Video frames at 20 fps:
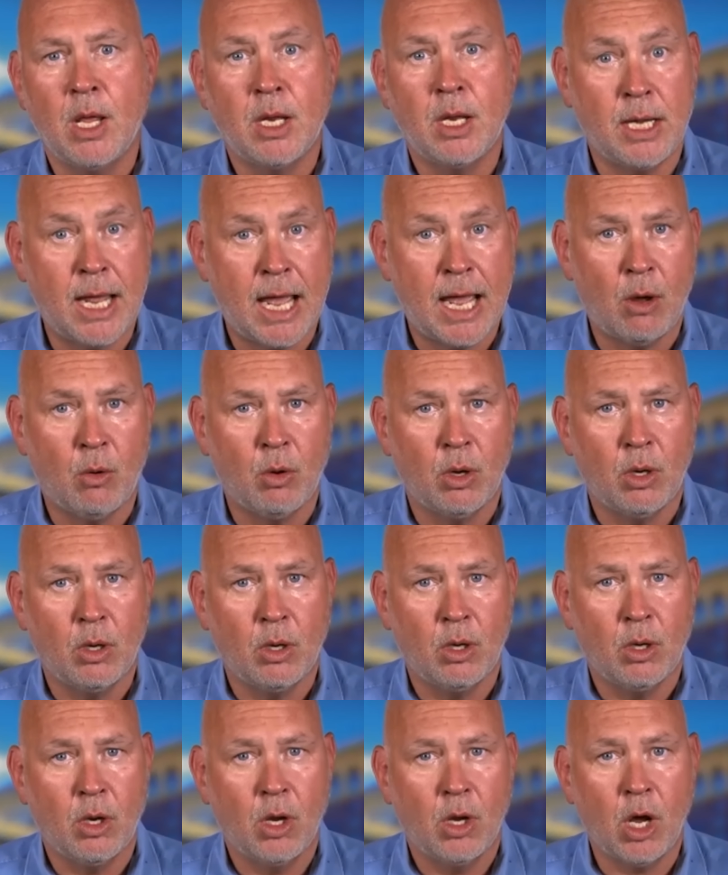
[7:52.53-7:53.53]
Now,
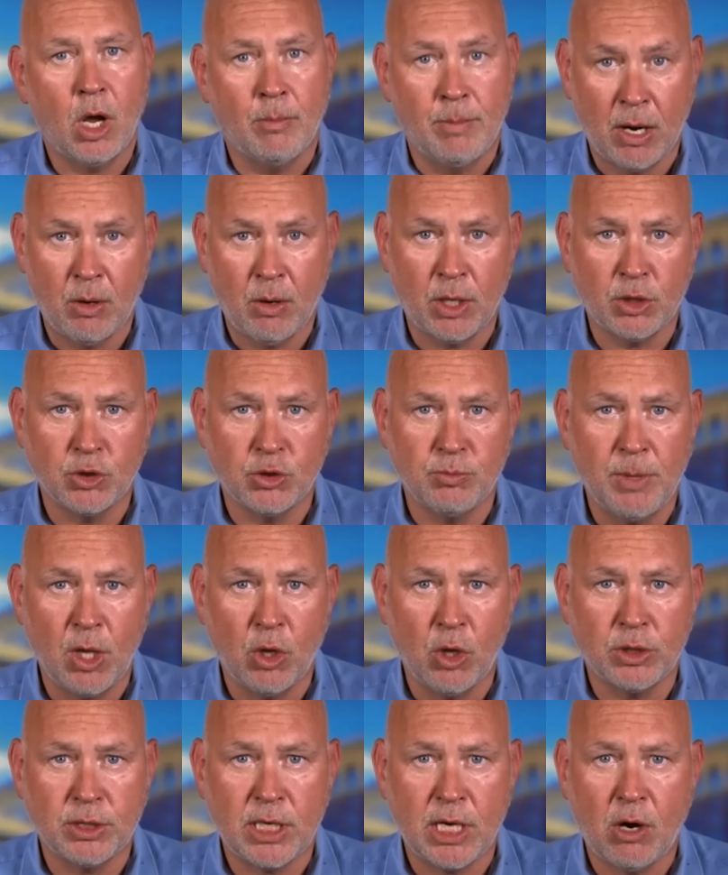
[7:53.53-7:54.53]
America's
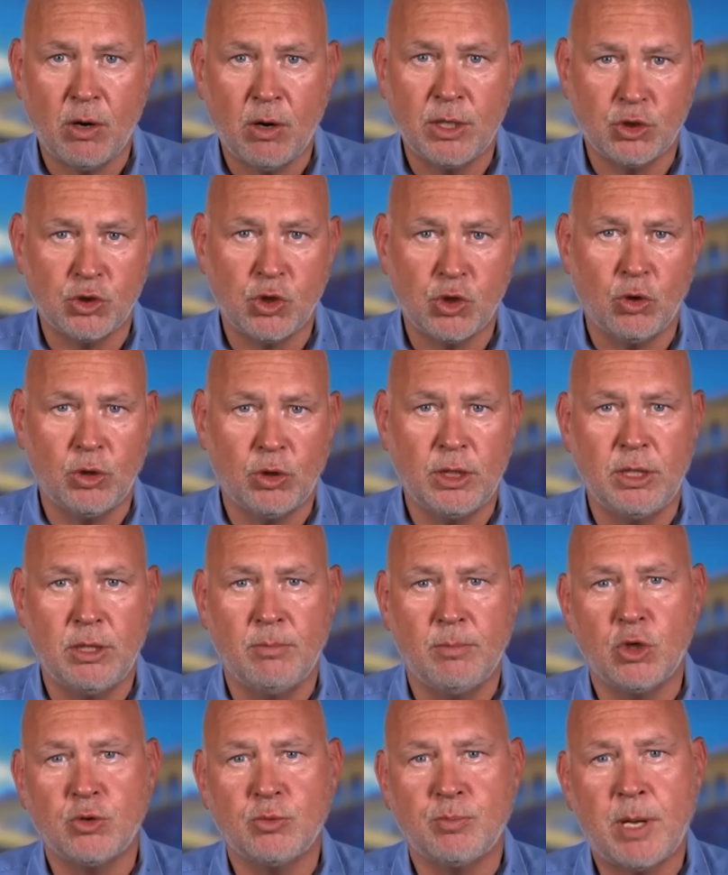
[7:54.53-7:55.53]
military is certainly the
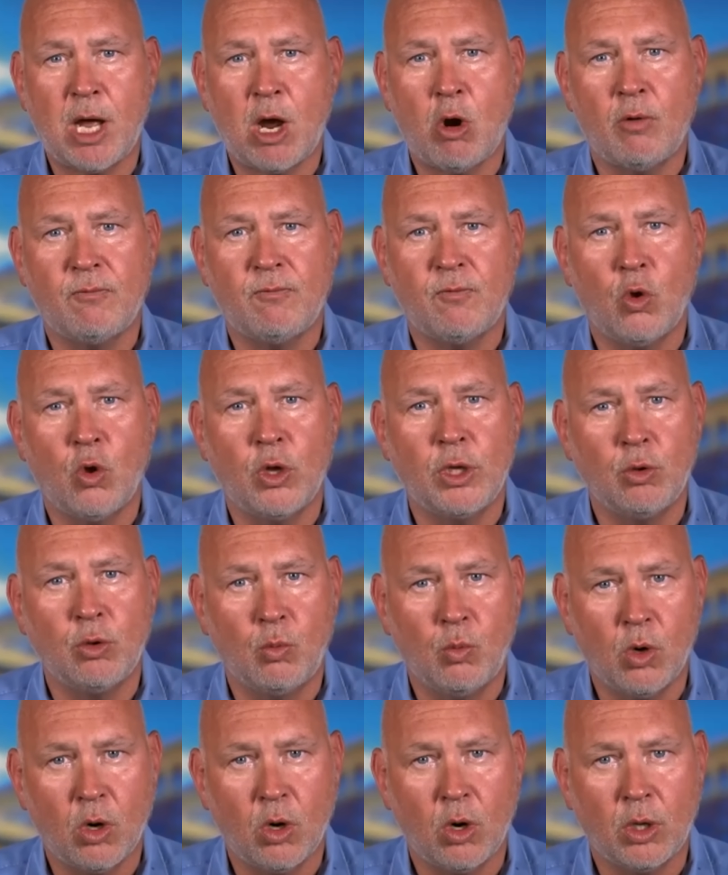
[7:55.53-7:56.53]
most powerful in the
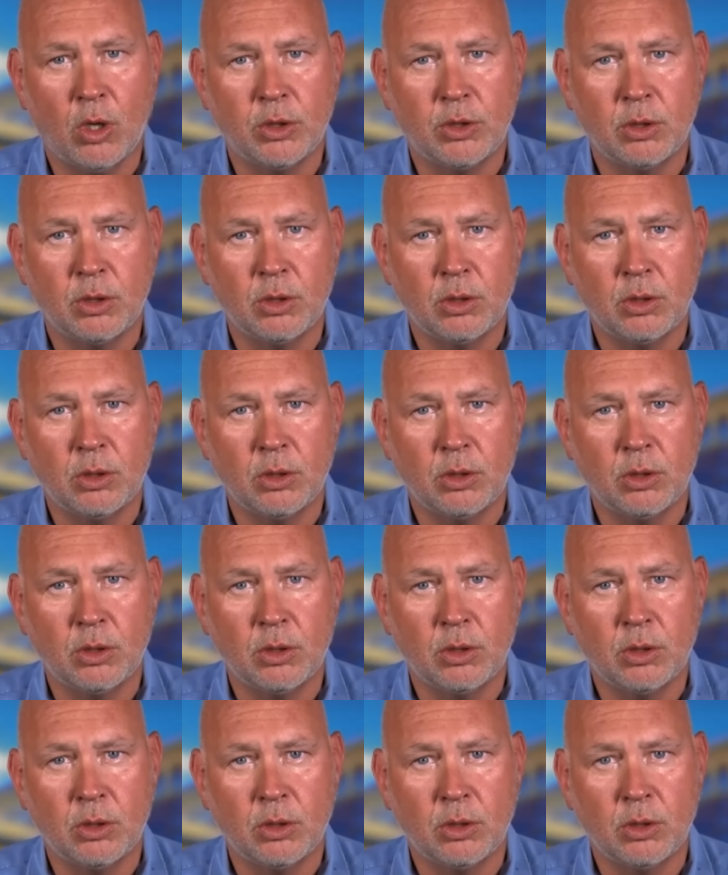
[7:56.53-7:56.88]
world,